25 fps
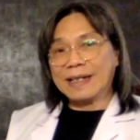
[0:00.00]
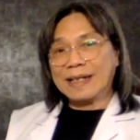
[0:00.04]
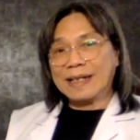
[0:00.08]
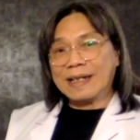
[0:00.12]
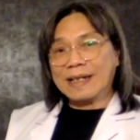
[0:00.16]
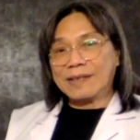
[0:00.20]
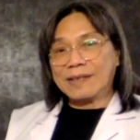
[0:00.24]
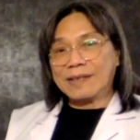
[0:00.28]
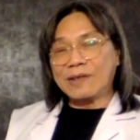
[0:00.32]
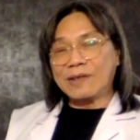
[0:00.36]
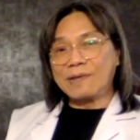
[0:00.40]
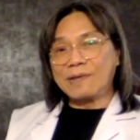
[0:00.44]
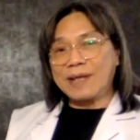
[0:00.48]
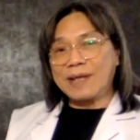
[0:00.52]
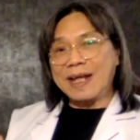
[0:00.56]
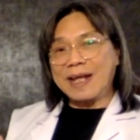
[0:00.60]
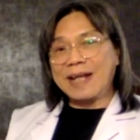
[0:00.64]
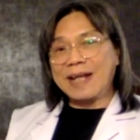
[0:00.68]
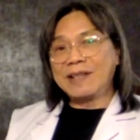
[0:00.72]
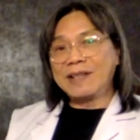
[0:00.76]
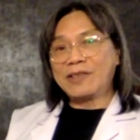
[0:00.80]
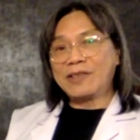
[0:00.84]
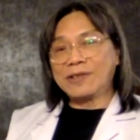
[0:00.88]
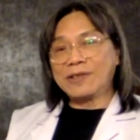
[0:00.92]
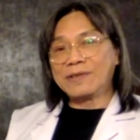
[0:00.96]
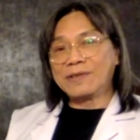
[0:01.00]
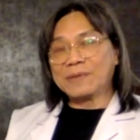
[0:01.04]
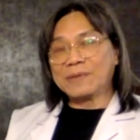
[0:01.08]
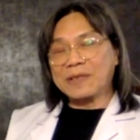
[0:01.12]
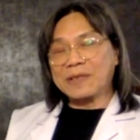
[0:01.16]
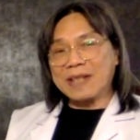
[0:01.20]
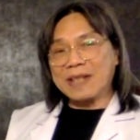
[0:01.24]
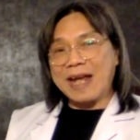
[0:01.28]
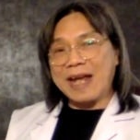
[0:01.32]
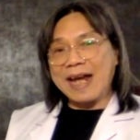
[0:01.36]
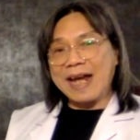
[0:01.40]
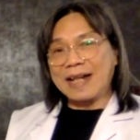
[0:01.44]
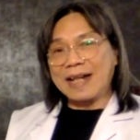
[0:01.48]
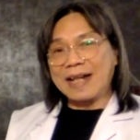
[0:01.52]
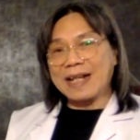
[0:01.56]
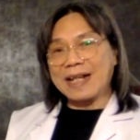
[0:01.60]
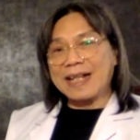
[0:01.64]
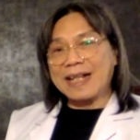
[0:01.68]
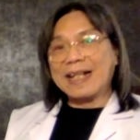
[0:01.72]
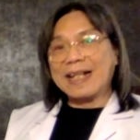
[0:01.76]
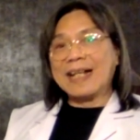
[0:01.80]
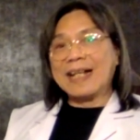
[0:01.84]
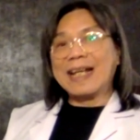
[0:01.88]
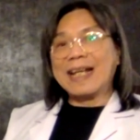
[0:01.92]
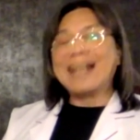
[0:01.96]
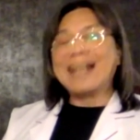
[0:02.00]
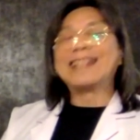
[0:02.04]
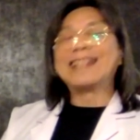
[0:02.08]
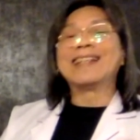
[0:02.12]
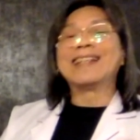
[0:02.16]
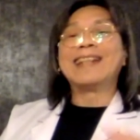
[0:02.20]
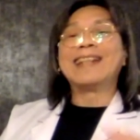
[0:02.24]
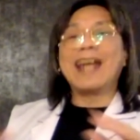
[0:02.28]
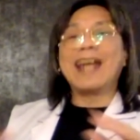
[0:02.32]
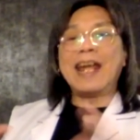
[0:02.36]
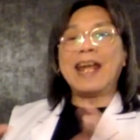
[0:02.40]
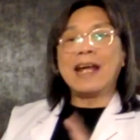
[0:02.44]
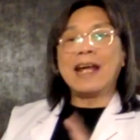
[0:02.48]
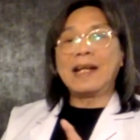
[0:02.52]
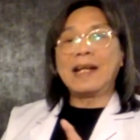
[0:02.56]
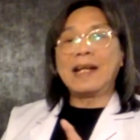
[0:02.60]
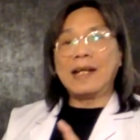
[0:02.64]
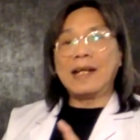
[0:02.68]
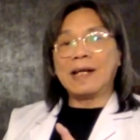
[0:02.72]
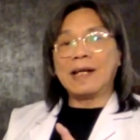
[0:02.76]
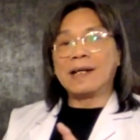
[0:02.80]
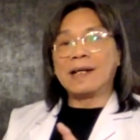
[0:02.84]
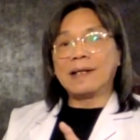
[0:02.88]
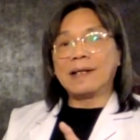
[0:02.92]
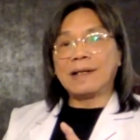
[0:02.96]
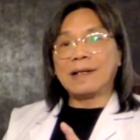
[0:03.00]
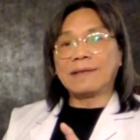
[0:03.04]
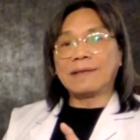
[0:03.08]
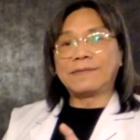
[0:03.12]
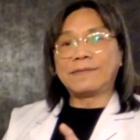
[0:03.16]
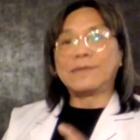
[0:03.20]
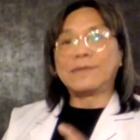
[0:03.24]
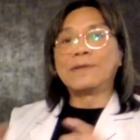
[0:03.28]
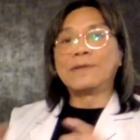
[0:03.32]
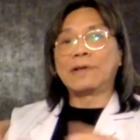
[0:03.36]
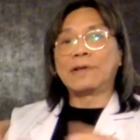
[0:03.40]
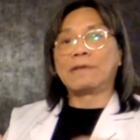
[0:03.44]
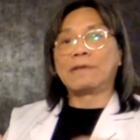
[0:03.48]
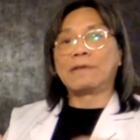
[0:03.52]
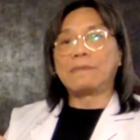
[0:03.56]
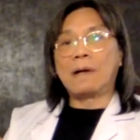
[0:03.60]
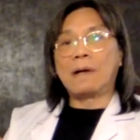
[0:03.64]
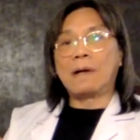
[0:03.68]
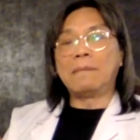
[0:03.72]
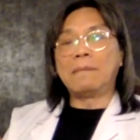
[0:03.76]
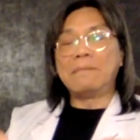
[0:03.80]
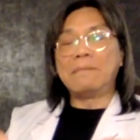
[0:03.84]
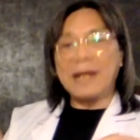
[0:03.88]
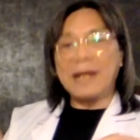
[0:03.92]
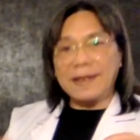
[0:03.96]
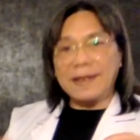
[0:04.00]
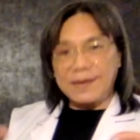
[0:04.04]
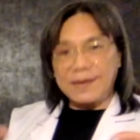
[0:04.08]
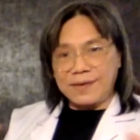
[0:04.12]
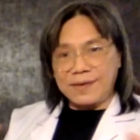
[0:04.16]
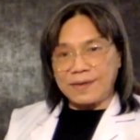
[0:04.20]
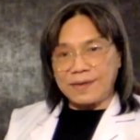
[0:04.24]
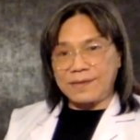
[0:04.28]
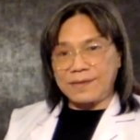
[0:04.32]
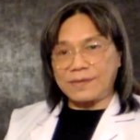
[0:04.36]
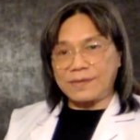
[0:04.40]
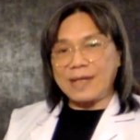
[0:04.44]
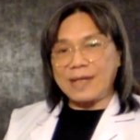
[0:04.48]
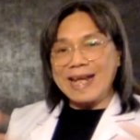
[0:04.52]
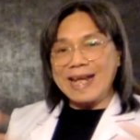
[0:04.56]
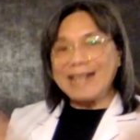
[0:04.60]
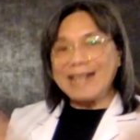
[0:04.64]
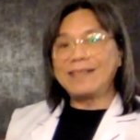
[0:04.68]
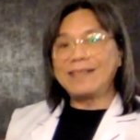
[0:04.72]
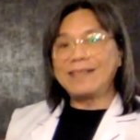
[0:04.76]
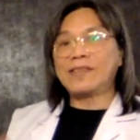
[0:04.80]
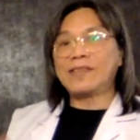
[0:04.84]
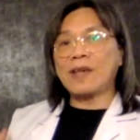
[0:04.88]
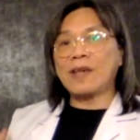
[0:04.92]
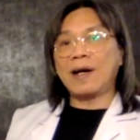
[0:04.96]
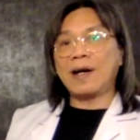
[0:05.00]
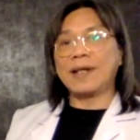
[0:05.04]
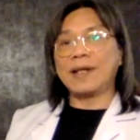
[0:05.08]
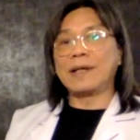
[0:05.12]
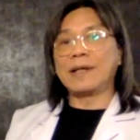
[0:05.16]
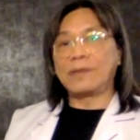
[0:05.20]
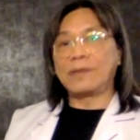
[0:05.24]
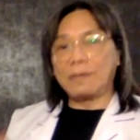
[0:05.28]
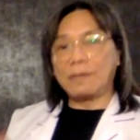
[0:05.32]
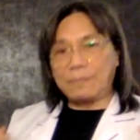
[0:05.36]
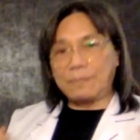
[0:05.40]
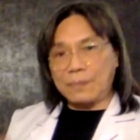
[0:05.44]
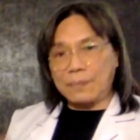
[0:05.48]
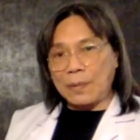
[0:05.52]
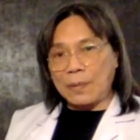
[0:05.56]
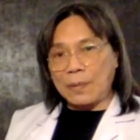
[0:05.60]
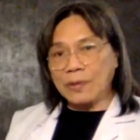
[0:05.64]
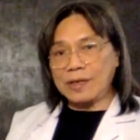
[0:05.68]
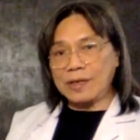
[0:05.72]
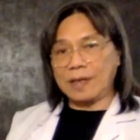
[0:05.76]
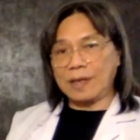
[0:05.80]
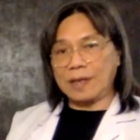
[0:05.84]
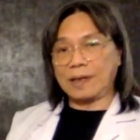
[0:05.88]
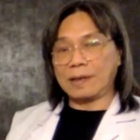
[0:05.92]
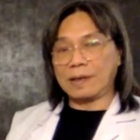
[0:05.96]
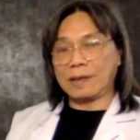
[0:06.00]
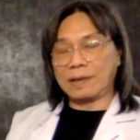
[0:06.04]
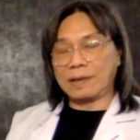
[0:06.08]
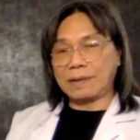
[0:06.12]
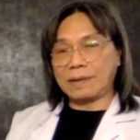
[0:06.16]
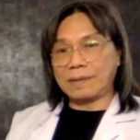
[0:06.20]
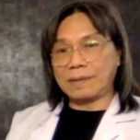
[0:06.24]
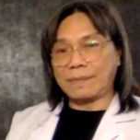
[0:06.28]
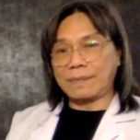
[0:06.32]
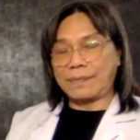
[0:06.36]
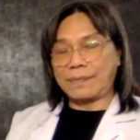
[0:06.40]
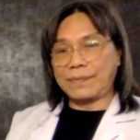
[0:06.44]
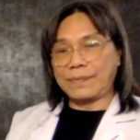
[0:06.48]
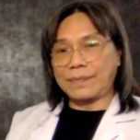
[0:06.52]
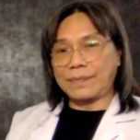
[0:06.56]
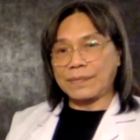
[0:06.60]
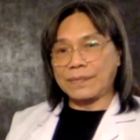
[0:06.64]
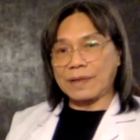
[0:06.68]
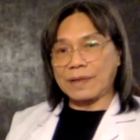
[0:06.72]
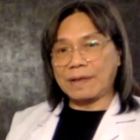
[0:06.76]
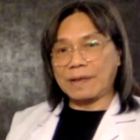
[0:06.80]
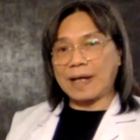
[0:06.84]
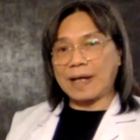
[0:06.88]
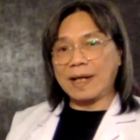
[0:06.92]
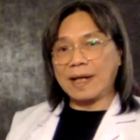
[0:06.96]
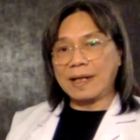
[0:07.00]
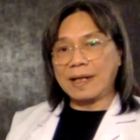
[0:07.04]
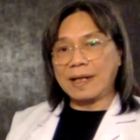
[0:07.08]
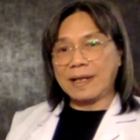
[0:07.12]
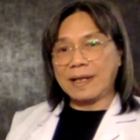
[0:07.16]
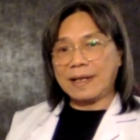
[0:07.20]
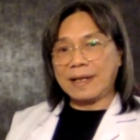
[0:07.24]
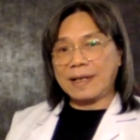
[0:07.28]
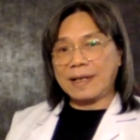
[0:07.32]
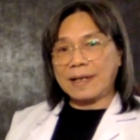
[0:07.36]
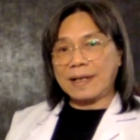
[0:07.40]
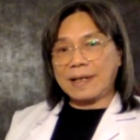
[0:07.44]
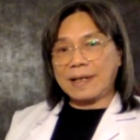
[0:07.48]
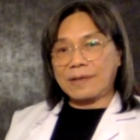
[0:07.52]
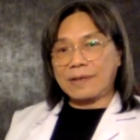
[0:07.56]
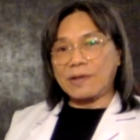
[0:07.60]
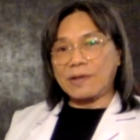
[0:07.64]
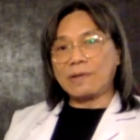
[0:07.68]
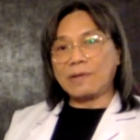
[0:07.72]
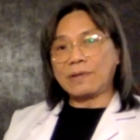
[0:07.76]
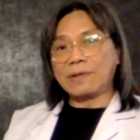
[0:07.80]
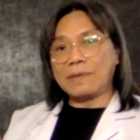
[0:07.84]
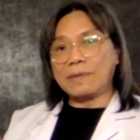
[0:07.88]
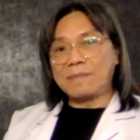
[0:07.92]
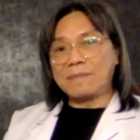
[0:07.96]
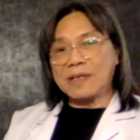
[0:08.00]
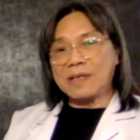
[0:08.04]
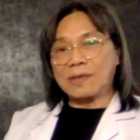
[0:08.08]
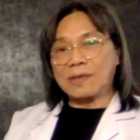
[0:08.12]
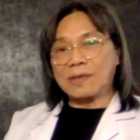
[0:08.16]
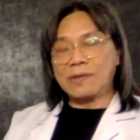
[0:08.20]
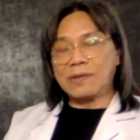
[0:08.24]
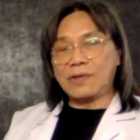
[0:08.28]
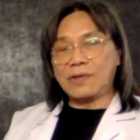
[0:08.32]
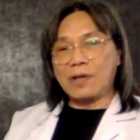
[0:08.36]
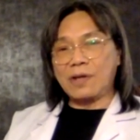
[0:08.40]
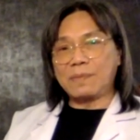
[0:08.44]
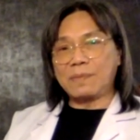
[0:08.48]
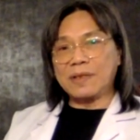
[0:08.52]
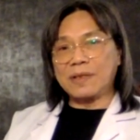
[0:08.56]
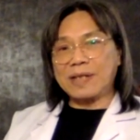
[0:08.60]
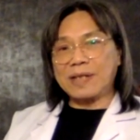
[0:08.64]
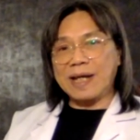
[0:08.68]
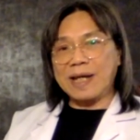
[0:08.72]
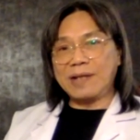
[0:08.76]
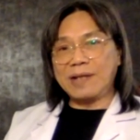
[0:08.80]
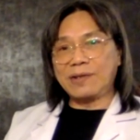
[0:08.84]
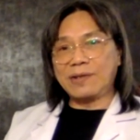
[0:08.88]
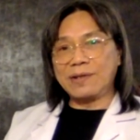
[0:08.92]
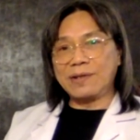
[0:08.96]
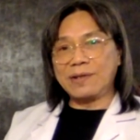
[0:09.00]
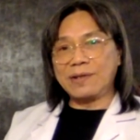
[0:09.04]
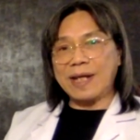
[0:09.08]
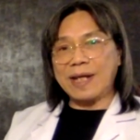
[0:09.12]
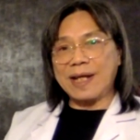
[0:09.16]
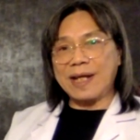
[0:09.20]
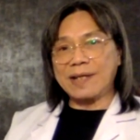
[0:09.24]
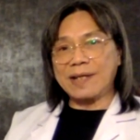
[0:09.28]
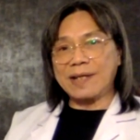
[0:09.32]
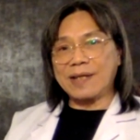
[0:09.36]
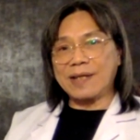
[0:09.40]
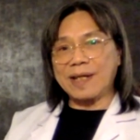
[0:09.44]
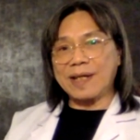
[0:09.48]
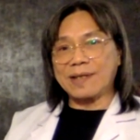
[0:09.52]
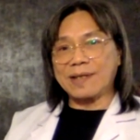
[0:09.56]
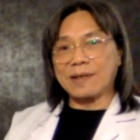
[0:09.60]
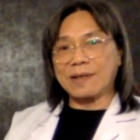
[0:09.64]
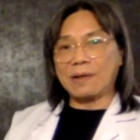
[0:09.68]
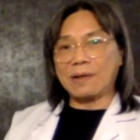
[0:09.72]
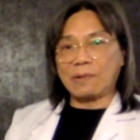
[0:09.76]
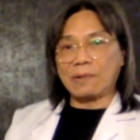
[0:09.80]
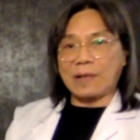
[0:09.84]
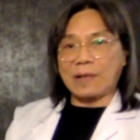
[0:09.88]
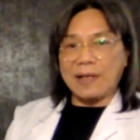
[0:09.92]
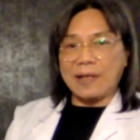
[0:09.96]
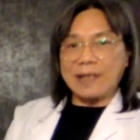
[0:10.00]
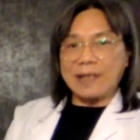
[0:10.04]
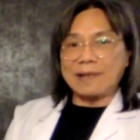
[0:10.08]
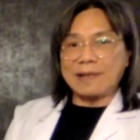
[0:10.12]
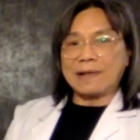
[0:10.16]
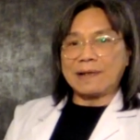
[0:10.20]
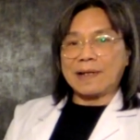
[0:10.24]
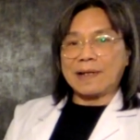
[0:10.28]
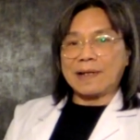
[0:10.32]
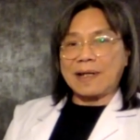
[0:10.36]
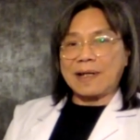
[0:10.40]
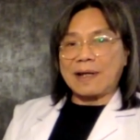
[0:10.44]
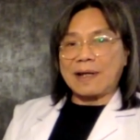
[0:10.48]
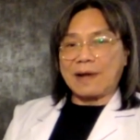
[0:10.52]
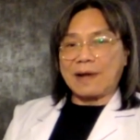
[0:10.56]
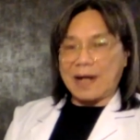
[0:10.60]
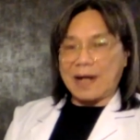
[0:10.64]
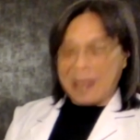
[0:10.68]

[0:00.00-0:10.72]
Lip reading: So the ancient was saying that it's an area full of medicines inside the body. Okay, so the misinterpretation is okay, right,